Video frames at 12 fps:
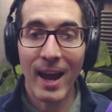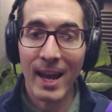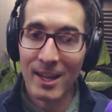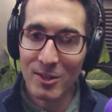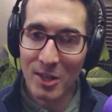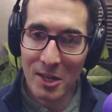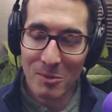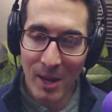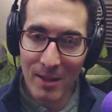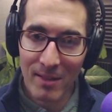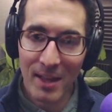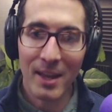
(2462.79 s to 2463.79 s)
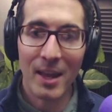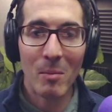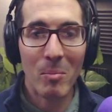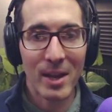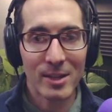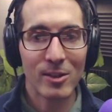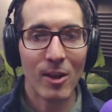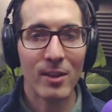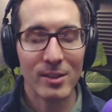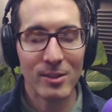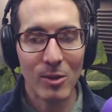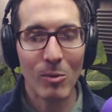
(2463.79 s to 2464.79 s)
I can change my thinking based on
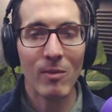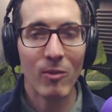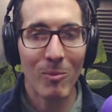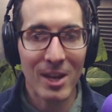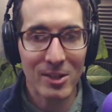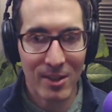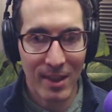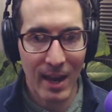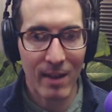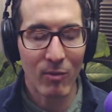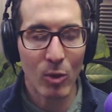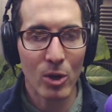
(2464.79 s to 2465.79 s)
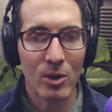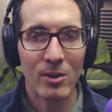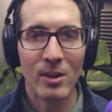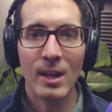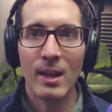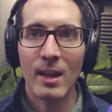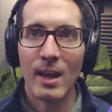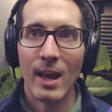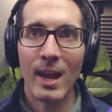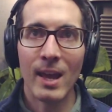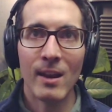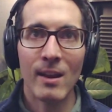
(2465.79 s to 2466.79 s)
this new information that I've learned."
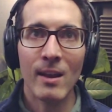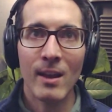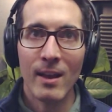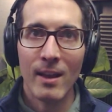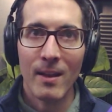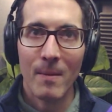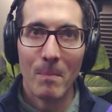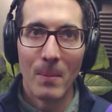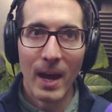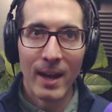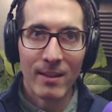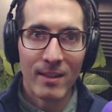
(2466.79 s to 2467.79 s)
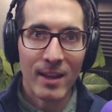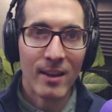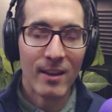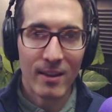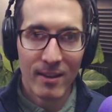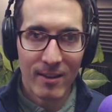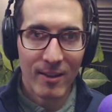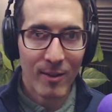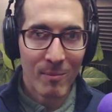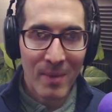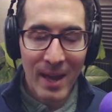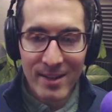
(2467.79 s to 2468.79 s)
And I think
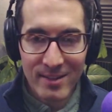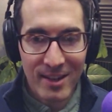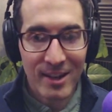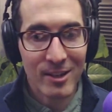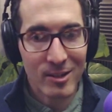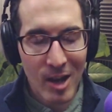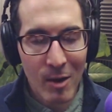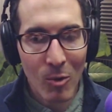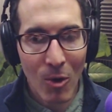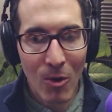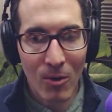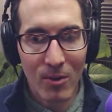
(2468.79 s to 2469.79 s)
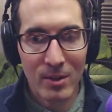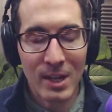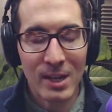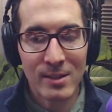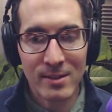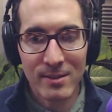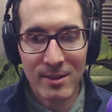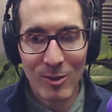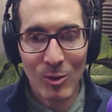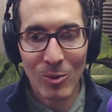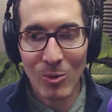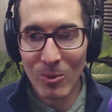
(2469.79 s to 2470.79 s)
medicine in general needs
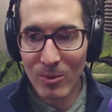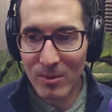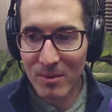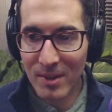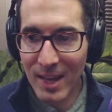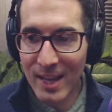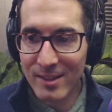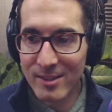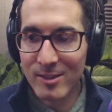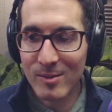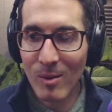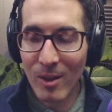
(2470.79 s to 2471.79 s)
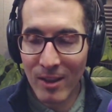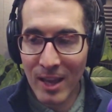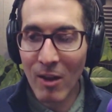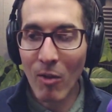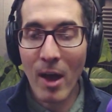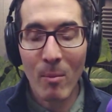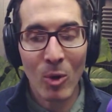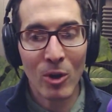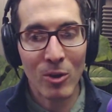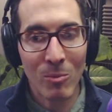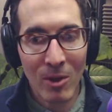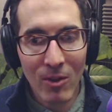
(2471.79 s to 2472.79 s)
to get a lot more
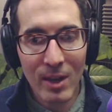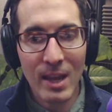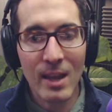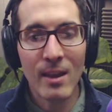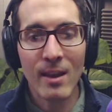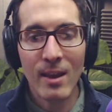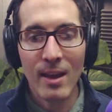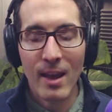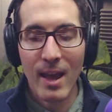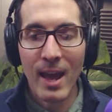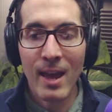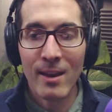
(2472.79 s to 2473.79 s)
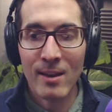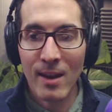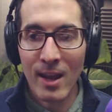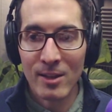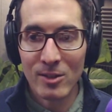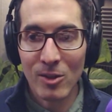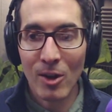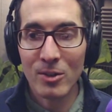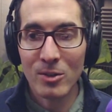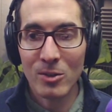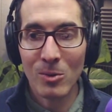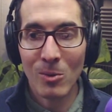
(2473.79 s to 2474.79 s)
humility and
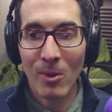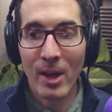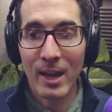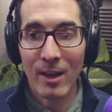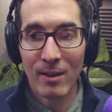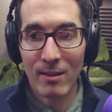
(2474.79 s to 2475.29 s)
start to, like,